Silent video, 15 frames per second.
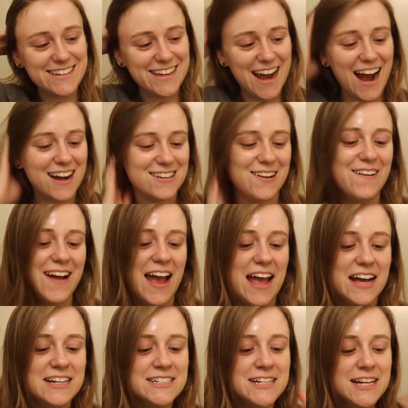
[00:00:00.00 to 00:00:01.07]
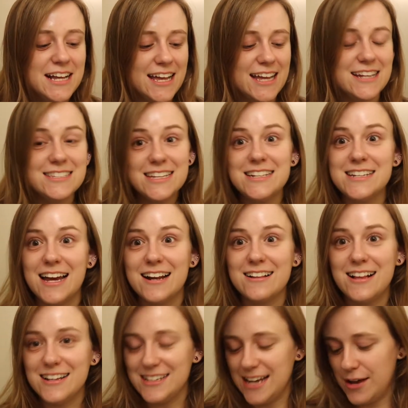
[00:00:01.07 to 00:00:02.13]
yeah, okay, it is like nine
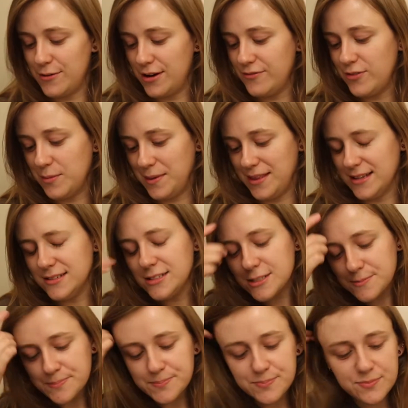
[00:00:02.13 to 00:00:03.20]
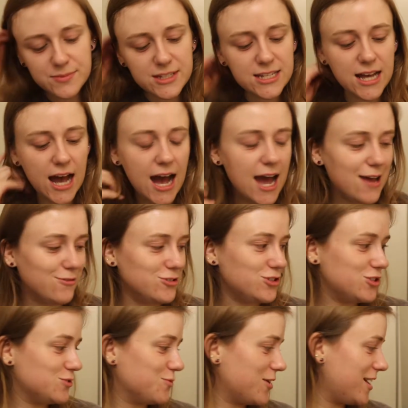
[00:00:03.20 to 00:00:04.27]
o'clock at night when I'm filming this. I was
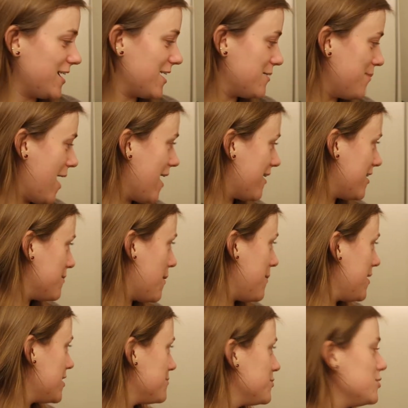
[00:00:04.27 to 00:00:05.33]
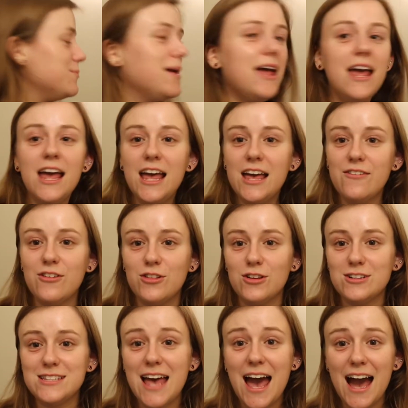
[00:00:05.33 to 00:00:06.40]
just working on packing up my makeup room. If it
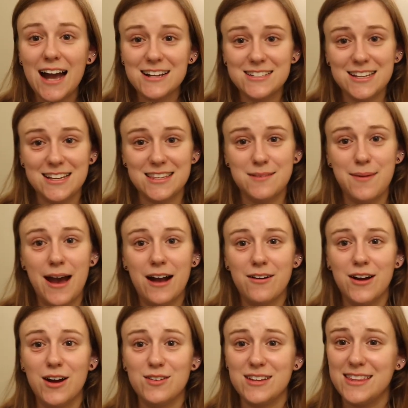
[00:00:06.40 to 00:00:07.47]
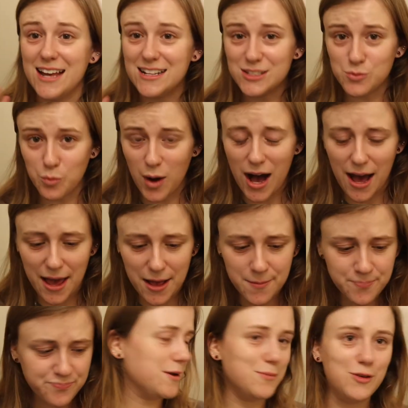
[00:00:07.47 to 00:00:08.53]
looks hectic in the background, that's
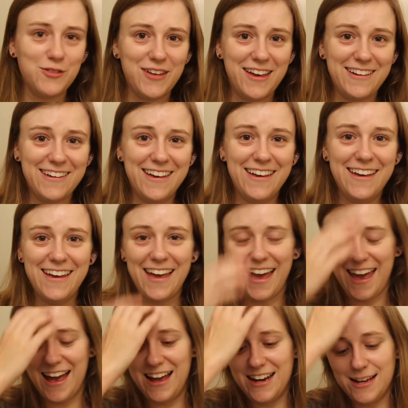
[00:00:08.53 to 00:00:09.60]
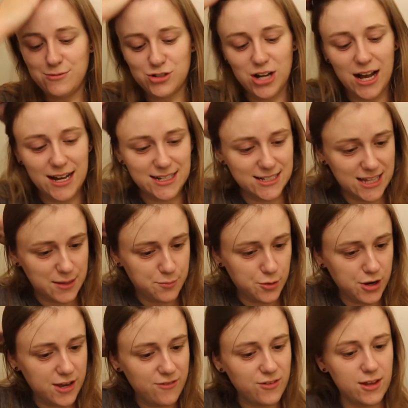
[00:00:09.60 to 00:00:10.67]
why you're moving and I'm trying to like
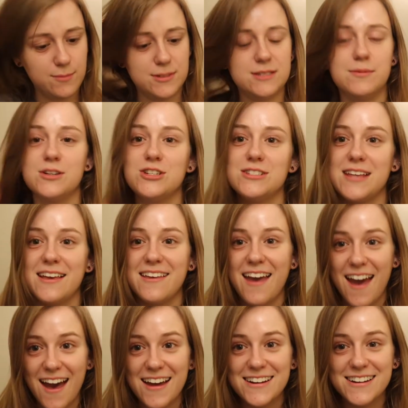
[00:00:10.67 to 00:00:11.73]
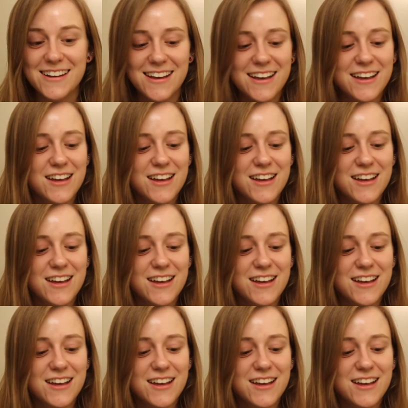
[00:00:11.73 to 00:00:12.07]
pre-film as much as I can.